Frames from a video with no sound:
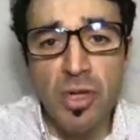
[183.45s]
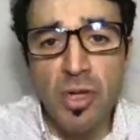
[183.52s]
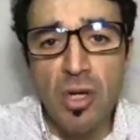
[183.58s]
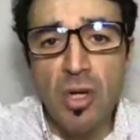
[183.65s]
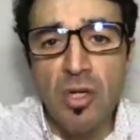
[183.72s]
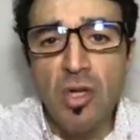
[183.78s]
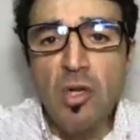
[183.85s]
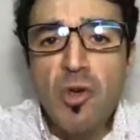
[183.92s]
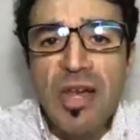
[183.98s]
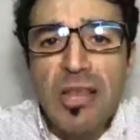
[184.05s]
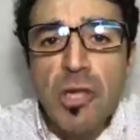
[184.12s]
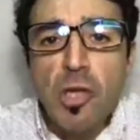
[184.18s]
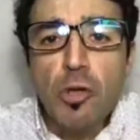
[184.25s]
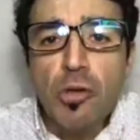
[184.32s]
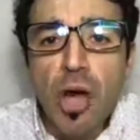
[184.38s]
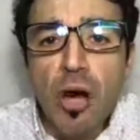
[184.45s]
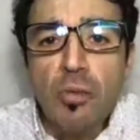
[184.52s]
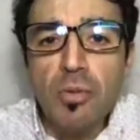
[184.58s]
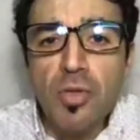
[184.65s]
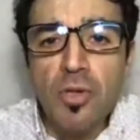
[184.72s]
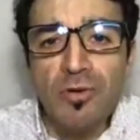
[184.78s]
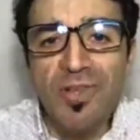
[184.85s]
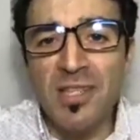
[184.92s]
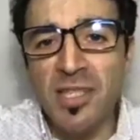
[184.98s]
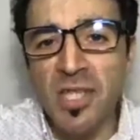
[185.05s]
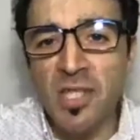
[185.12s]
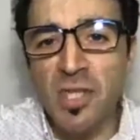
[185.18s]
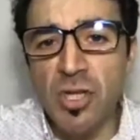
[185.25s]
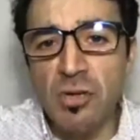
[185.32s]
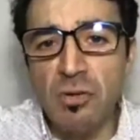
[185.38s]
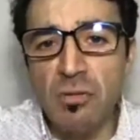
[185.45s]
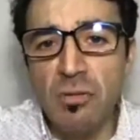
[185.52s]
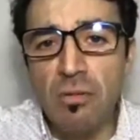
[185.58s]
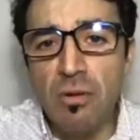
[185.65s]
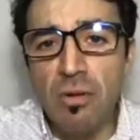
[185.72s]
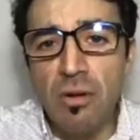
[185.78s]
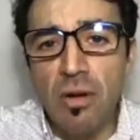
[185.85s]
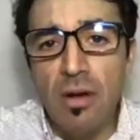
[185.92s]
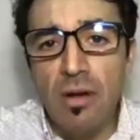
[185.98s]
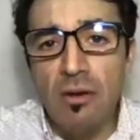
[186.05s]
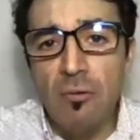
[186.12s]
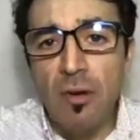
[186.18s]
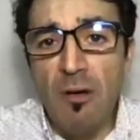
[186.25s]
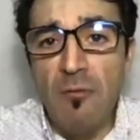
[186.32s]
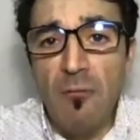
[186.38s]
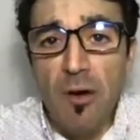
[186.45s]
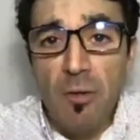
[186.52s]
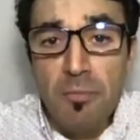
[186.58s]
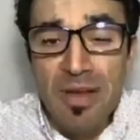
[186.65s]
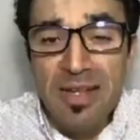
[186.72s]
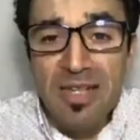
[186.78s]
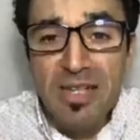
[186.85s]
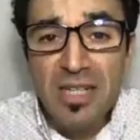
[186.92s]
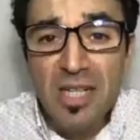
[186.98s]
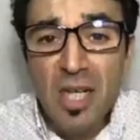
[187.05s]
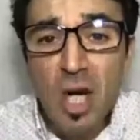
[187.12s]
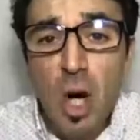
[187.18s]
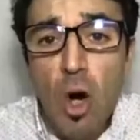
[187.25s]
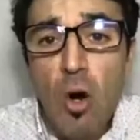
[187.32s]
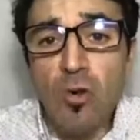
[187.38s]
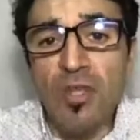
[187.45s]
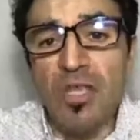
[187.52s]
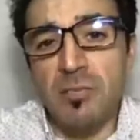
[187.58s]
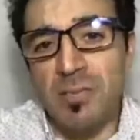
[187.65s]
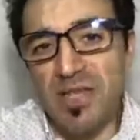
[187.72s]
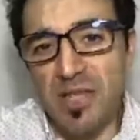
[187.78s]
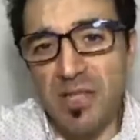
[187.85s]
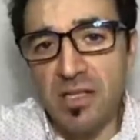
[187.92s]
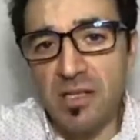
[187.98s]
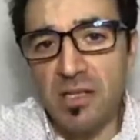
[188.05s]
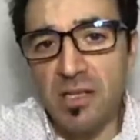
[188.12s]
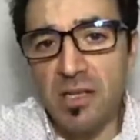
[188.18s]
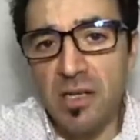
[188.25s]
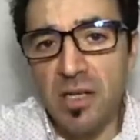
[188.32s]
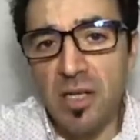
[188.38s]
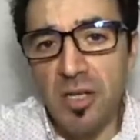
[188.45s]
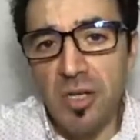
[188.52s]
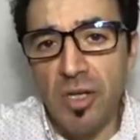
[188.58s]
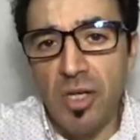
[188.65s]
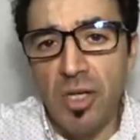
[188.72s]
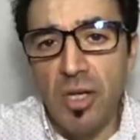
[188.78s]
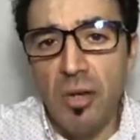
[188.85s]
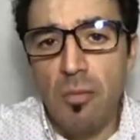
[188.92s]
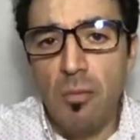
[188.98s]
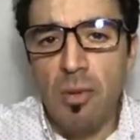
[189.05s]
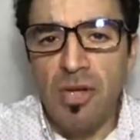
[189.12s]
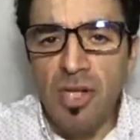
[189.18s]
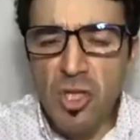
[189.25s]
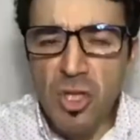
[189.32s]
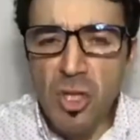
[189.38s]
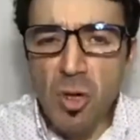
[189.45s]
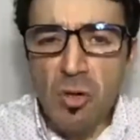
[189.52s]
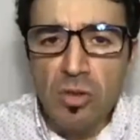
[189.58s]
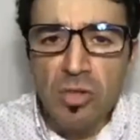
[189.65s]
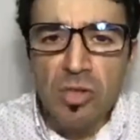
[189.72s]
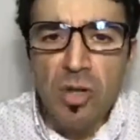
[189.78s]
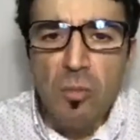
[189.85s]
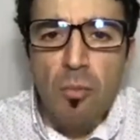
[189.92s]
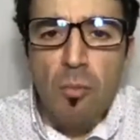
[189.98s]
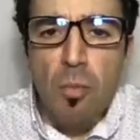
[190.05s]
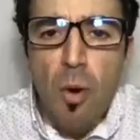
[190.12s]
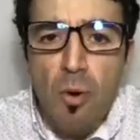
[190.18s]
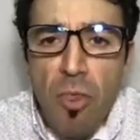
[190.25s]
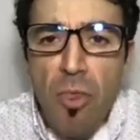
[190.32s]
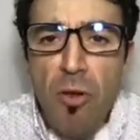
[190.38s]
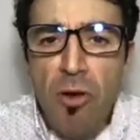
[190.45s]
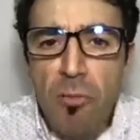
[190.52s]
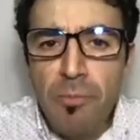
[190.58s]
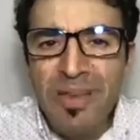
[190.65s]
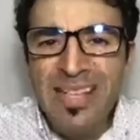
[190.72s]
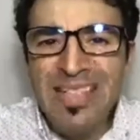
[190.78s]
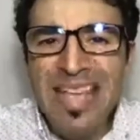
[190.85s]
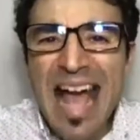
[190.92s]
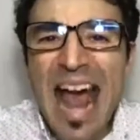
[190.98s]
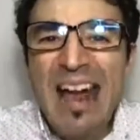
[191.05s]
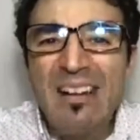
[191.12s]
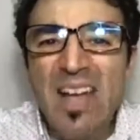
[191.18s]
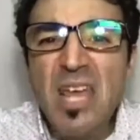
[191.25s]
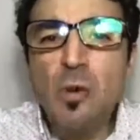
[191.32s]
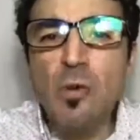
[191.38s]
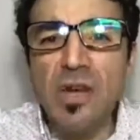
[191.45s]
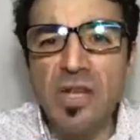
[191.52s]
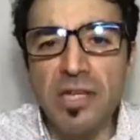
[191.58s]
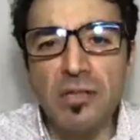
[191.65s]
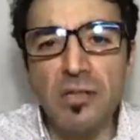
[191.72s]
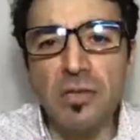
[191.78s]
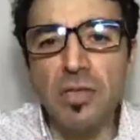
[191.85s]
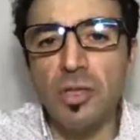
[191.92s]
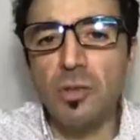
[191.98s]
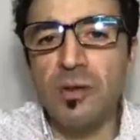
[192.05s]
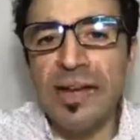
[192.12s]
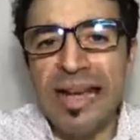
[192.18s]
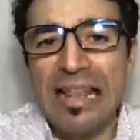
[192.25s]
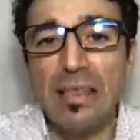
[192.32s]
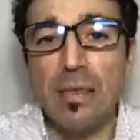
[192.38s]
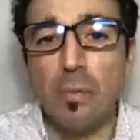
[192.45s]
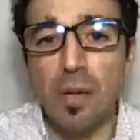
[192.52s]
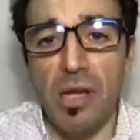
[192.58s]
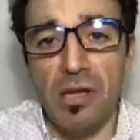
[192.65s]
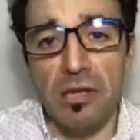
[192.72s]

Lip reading: So you can tune up your decision, reaffirm it, or dismiss it. But in short, both therapies are equally good to clean the blood.